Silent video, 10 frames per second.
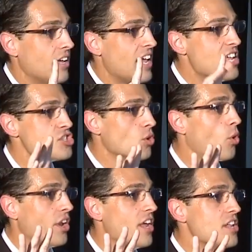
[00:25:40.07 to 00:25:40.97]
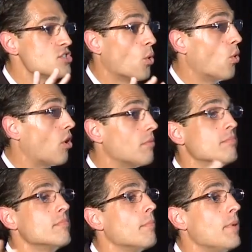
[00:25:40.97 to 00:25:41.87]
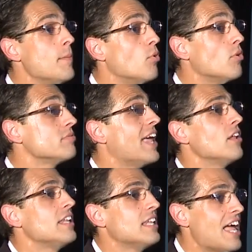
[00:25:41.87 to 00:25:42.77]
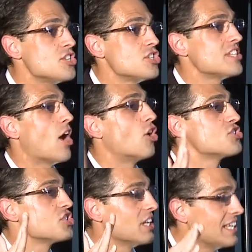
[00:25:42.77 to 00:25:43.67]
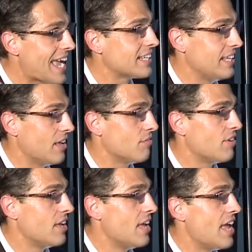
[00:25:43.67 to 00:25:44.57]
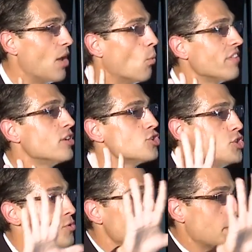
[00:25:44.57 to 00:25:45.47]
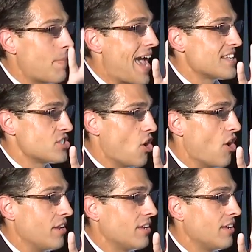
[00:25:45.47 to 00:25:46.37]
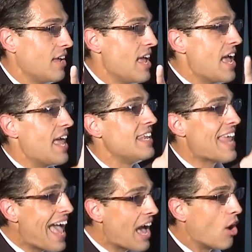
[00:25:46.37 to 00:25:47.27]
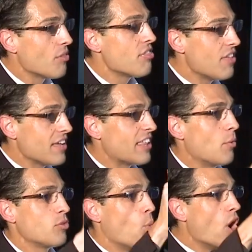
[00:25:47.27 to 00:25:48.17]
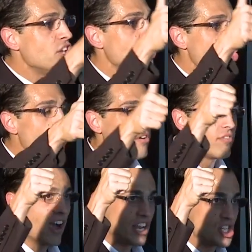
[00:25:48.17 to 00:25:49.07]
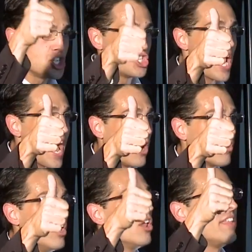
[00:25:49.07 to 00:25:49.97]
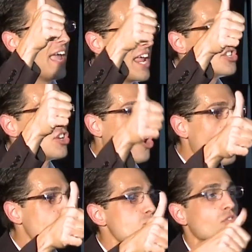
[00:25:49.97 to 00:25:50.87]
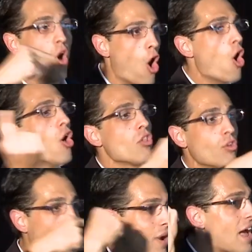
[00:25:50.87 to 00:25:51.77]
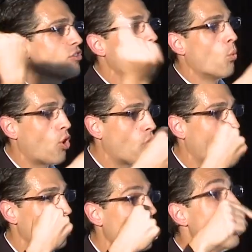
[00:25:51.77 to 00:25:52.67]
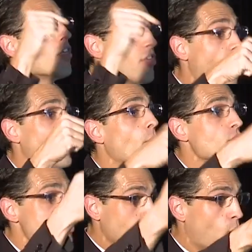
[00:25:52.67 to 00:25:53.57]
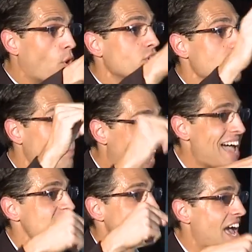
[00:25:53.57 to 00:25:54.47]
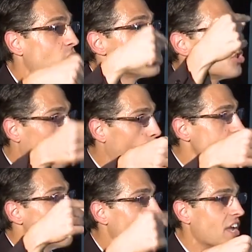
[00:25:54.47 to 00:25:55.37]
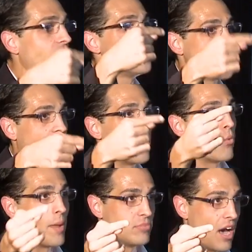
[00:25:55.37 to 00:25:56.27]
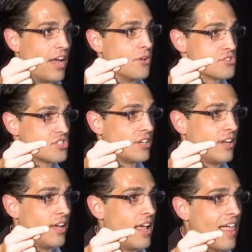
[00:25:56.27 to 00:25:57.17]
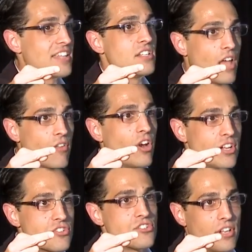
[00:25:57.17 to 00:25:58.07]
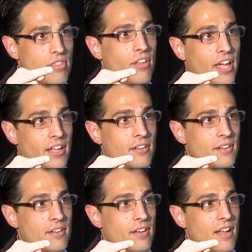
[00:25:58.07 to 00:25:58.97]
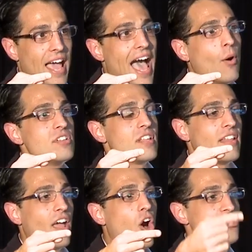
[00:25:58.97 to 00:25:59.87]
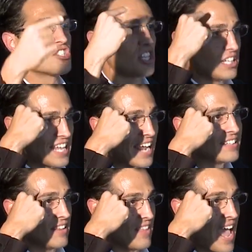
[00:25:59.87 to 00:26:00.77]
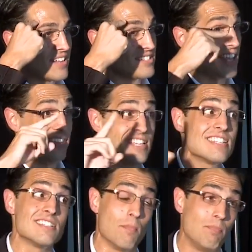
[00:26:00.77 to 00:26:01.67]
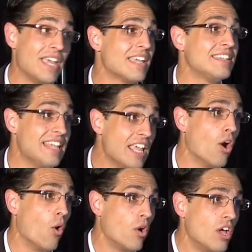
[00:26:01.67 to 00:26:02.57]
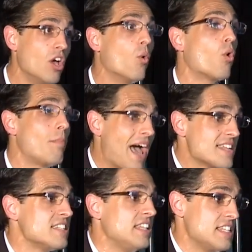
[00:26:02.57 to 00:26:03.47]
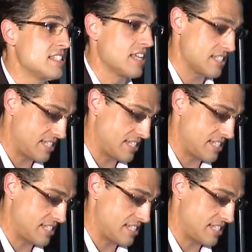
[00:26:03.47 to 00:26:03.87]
Historians or people telling legends are selective in what they're choosing to pass on. And now think that with one unified shout, the ancient cultures of all around the world thought it was important to pass down stories of big, giant reptiles. That's another interesting thing. How is it they all selected that and said, this is a big deal, we're passing these things